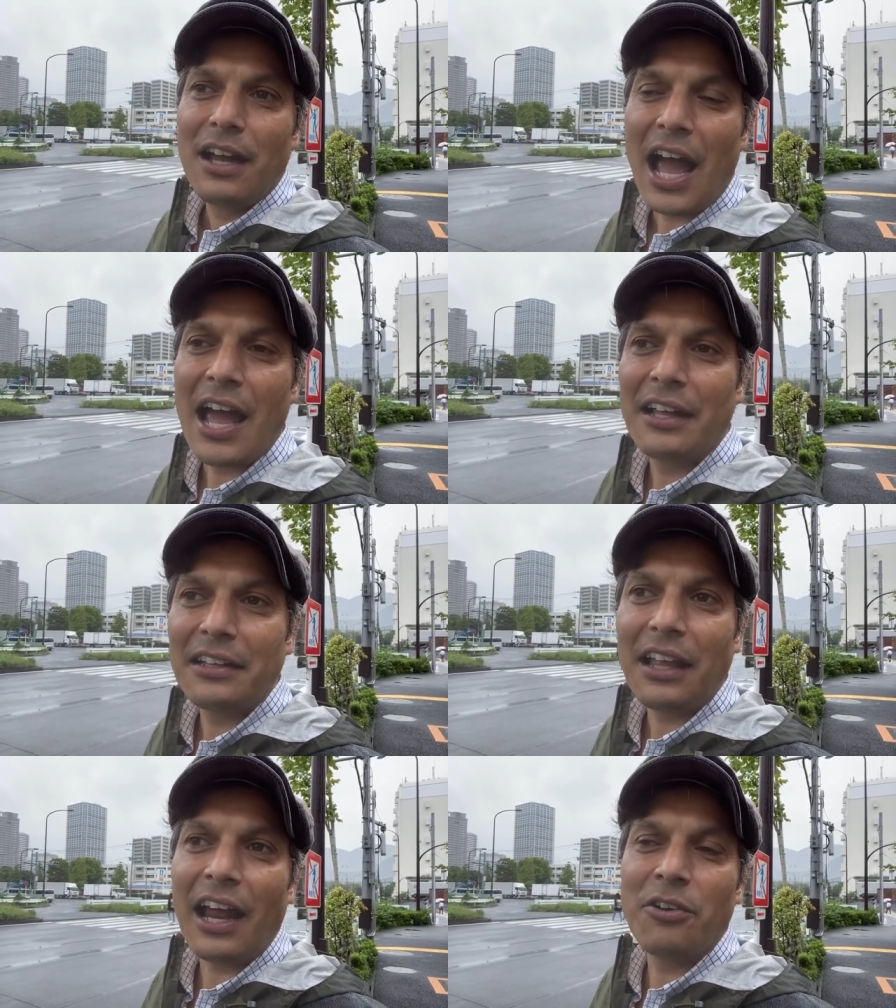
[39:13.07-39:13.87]
I
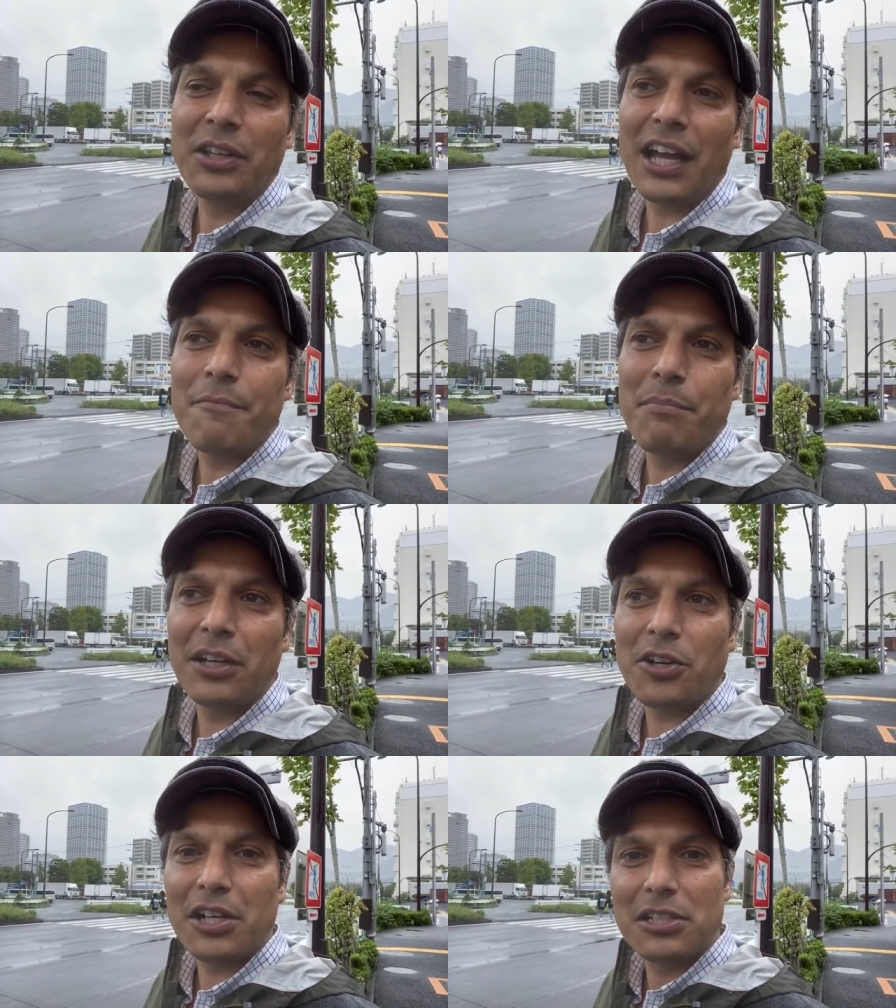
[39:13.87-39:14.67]
don't think I've been
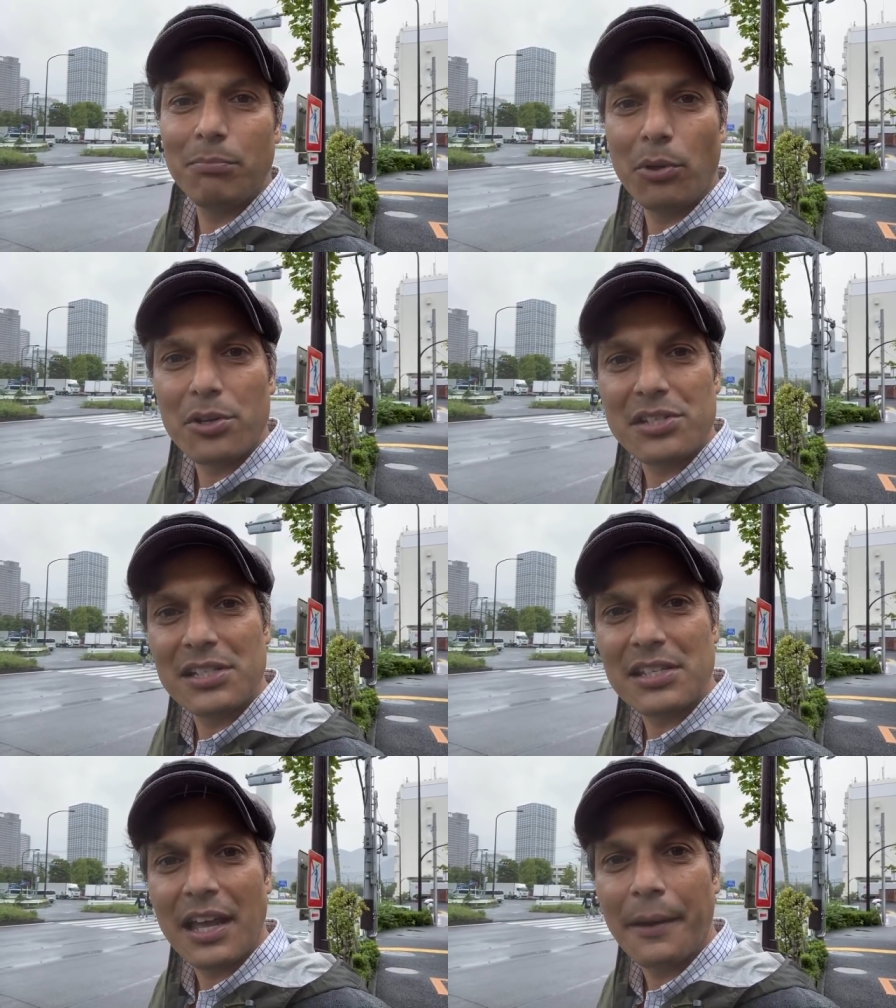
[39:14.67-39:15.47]
across the border
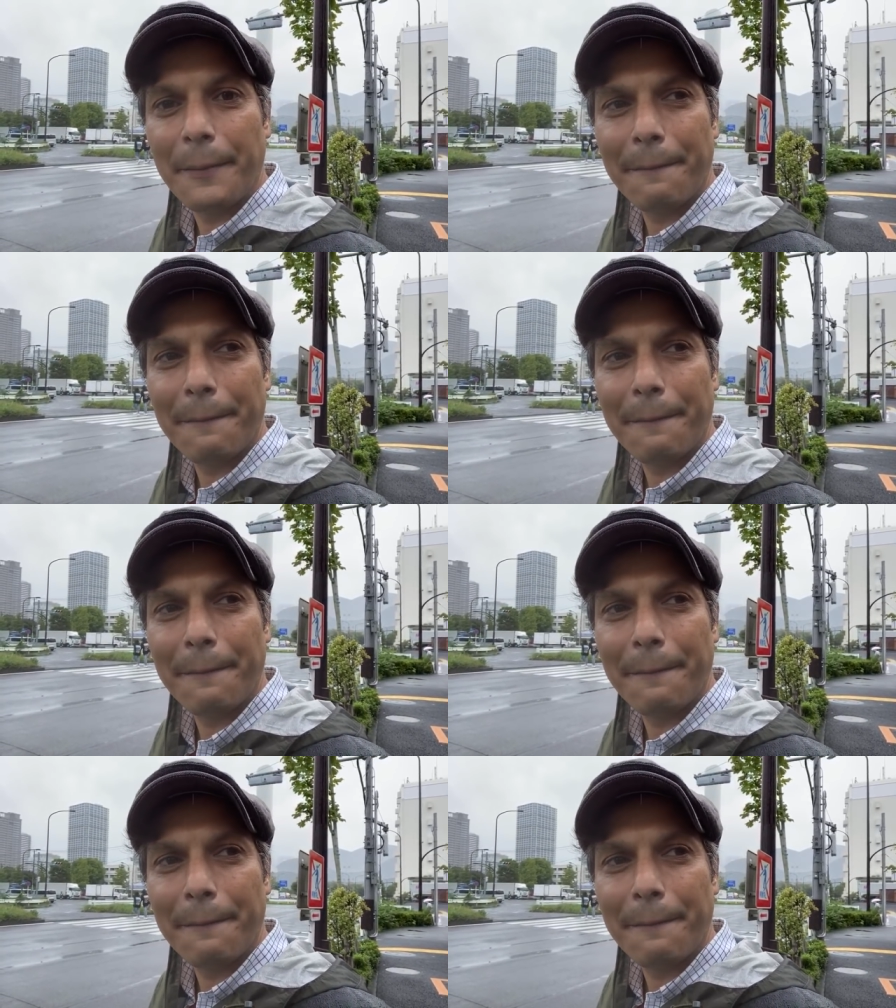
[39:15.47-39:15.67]
since then.